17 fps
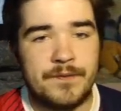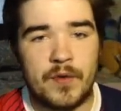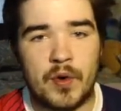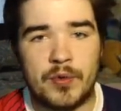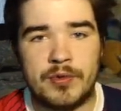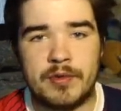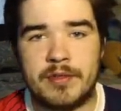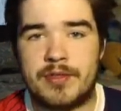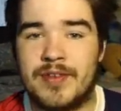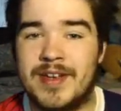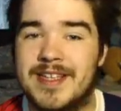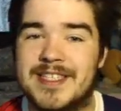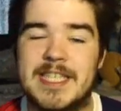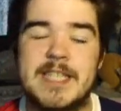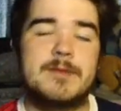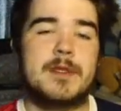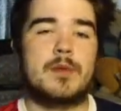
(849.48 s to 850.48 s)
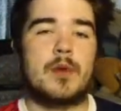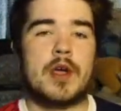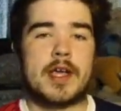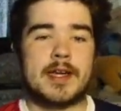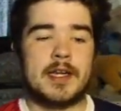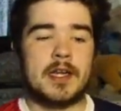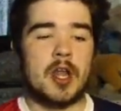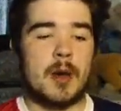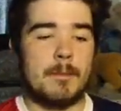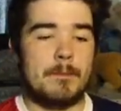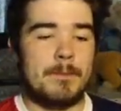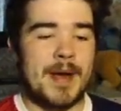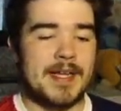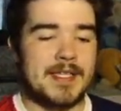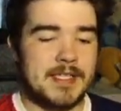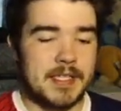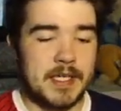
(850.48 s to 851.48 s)
4-3-3. It seems to be working a lot
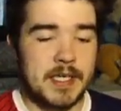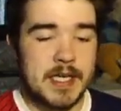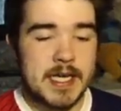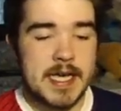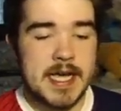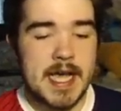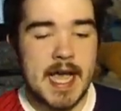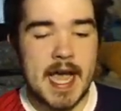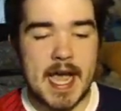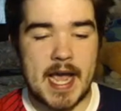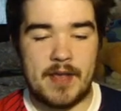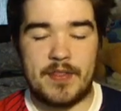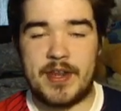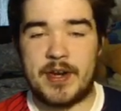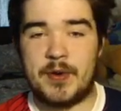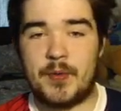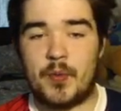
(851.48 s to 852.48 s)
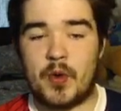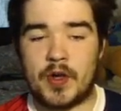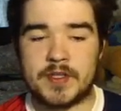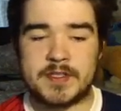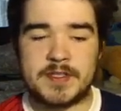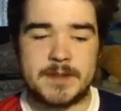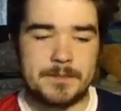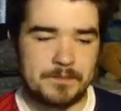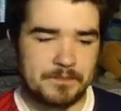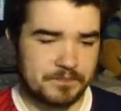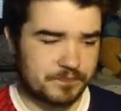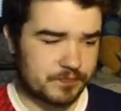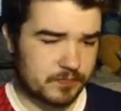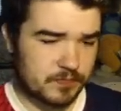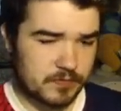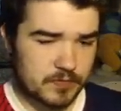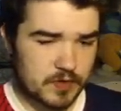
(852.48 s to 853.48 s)
better than it was.
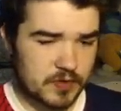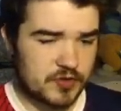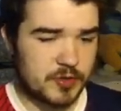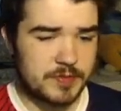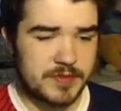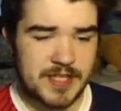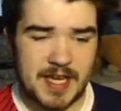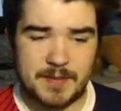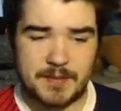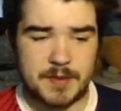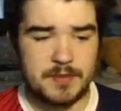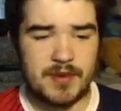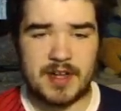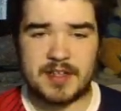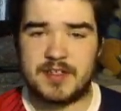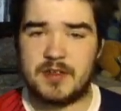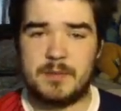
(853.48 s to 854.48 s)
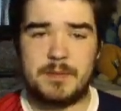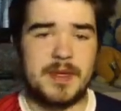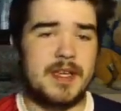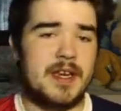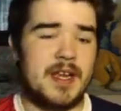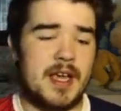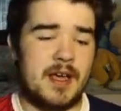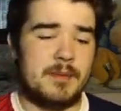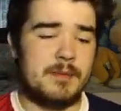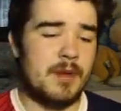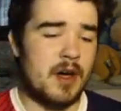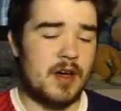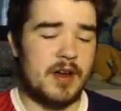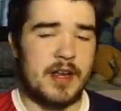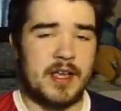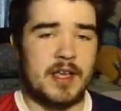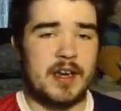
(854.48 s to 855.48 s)
Sometimes Morata beat
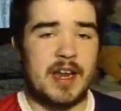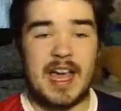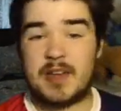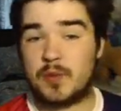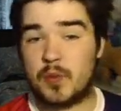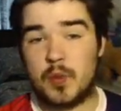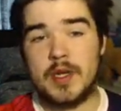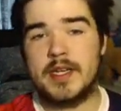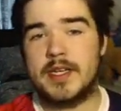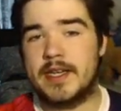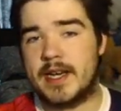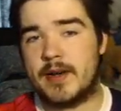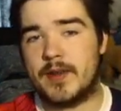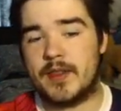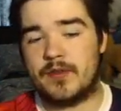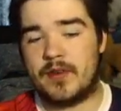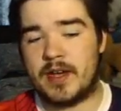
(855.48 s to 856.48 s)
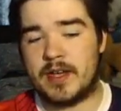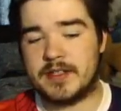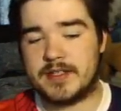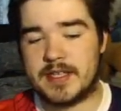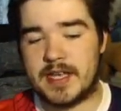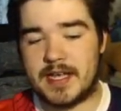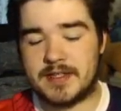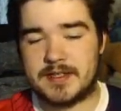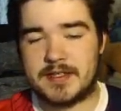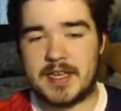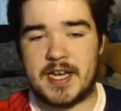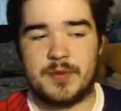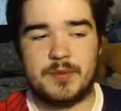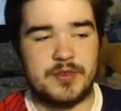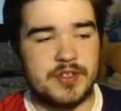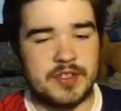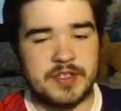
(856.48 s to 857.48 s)
Mane, and I had Willian out on the right hand side,
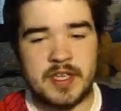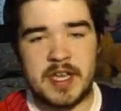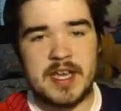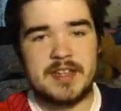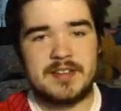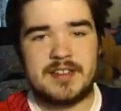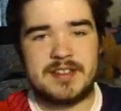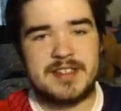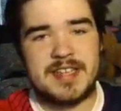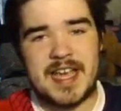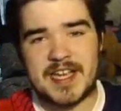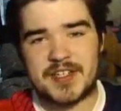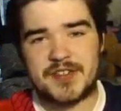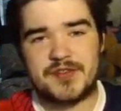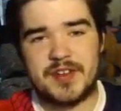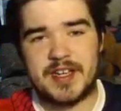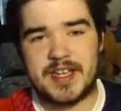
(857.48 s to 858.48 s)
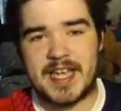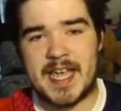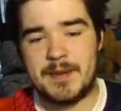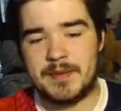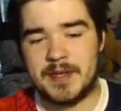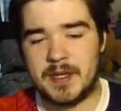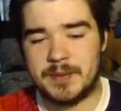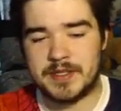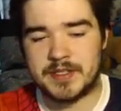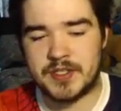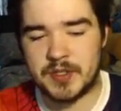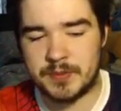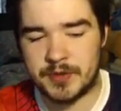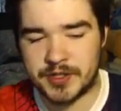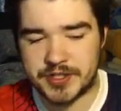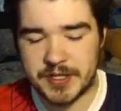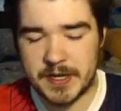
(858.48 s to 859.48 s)
but just detached from the game a little bit too
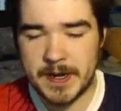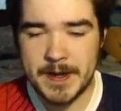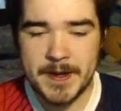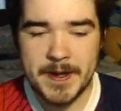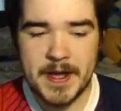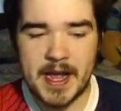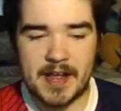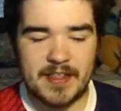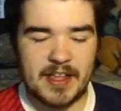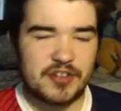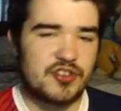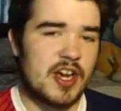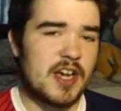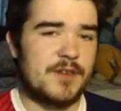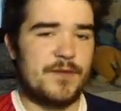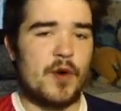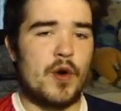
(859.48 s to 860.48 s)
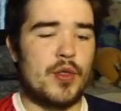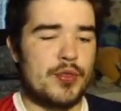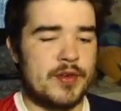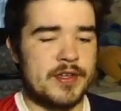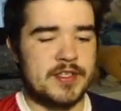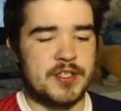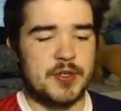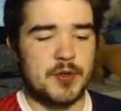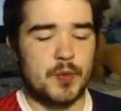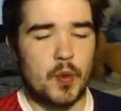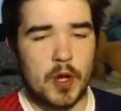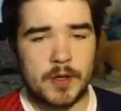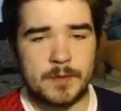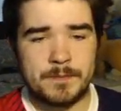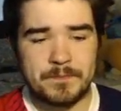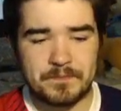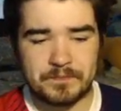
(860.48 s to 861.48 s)
much. I tried
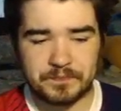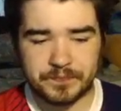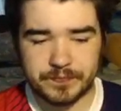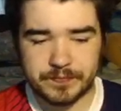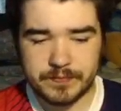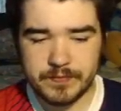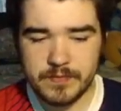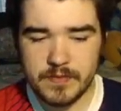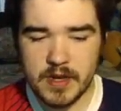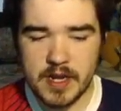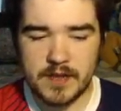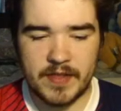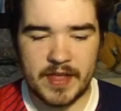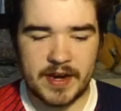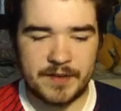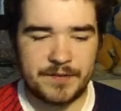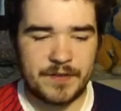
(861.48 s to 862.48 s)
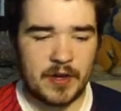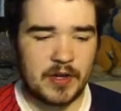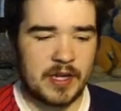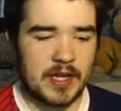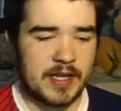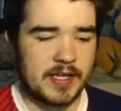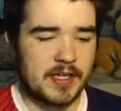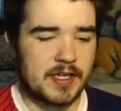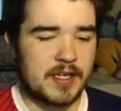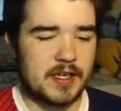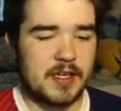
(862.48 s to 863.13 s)
4-3-2-1, and then I felt like